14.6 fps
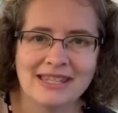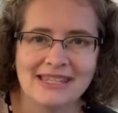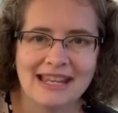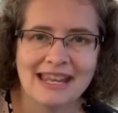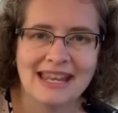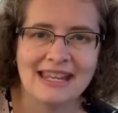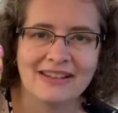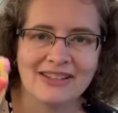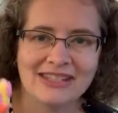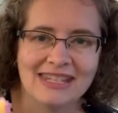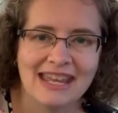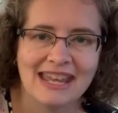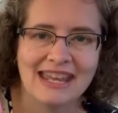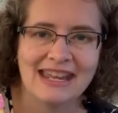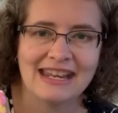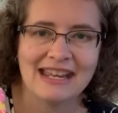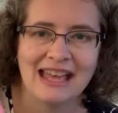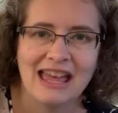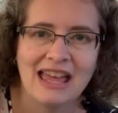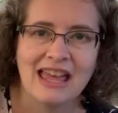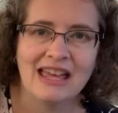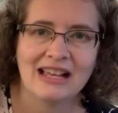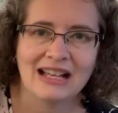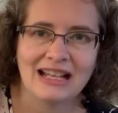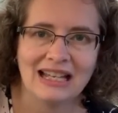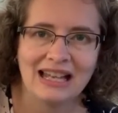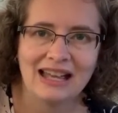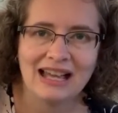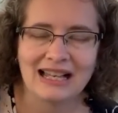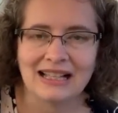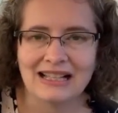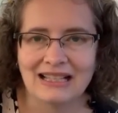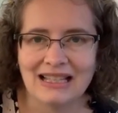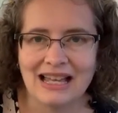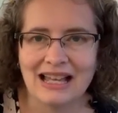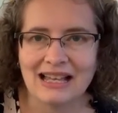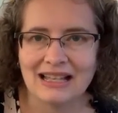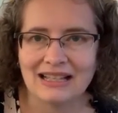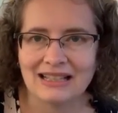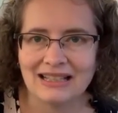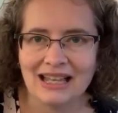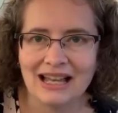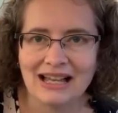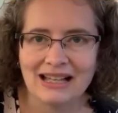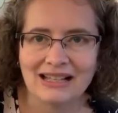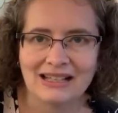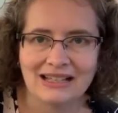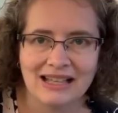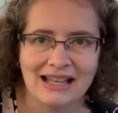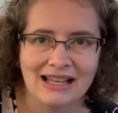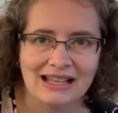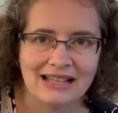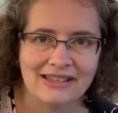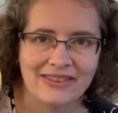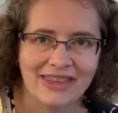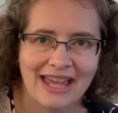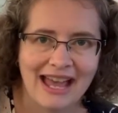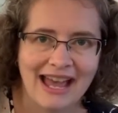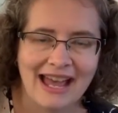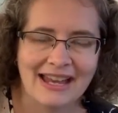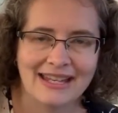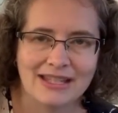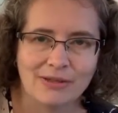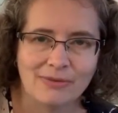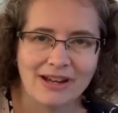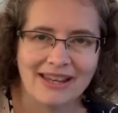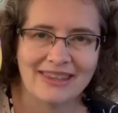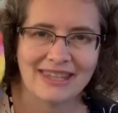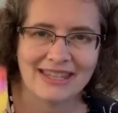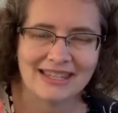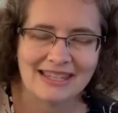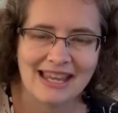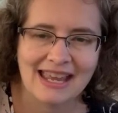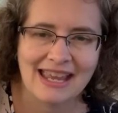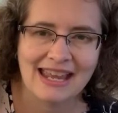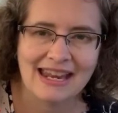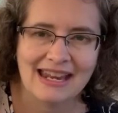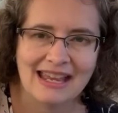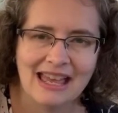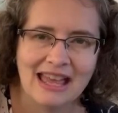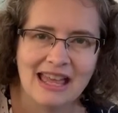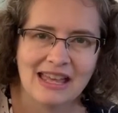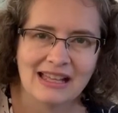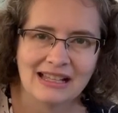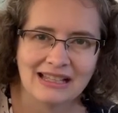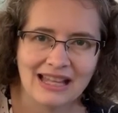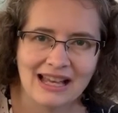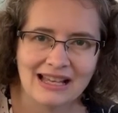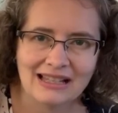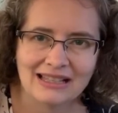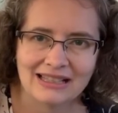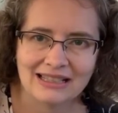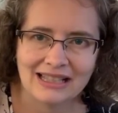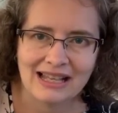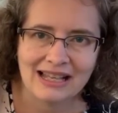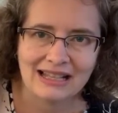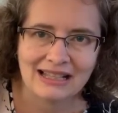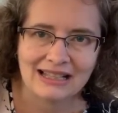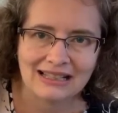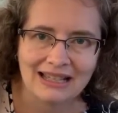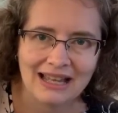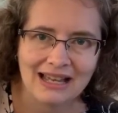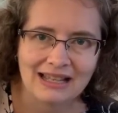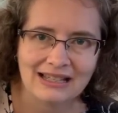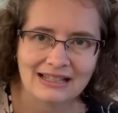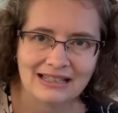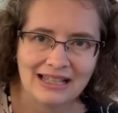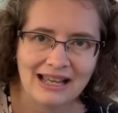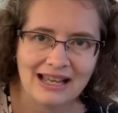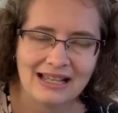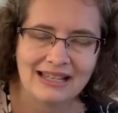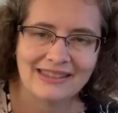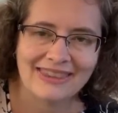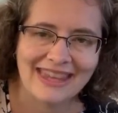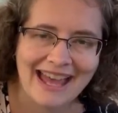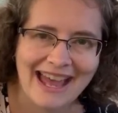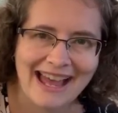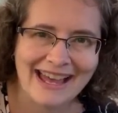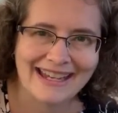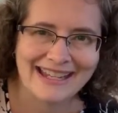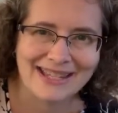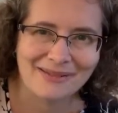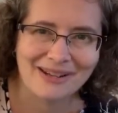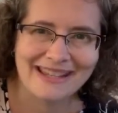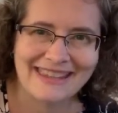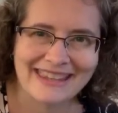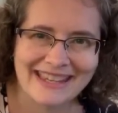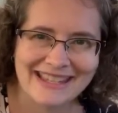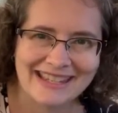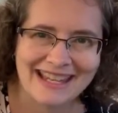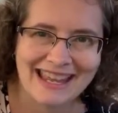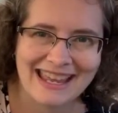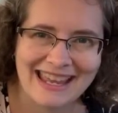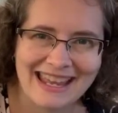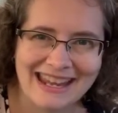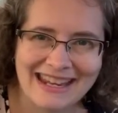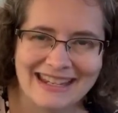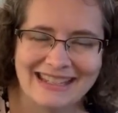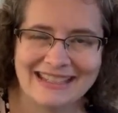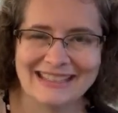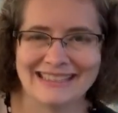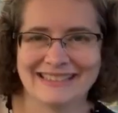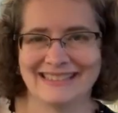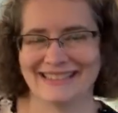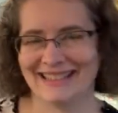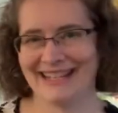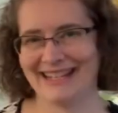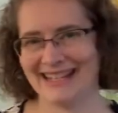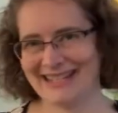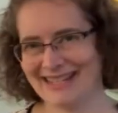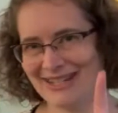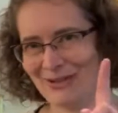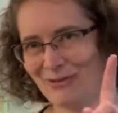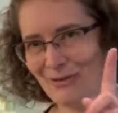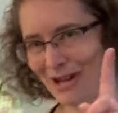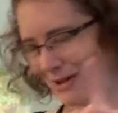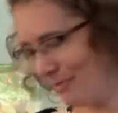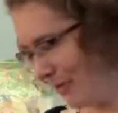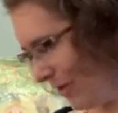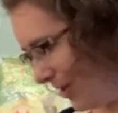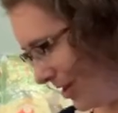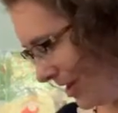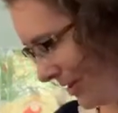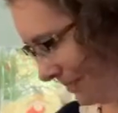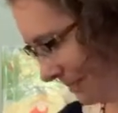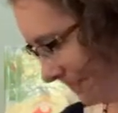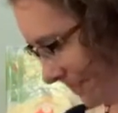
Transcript: say good day. Cluck, cluck, cluck, cluck, that is what they say. Cluck, cluck, cluck, cluck, that is what they say. And let's do one more,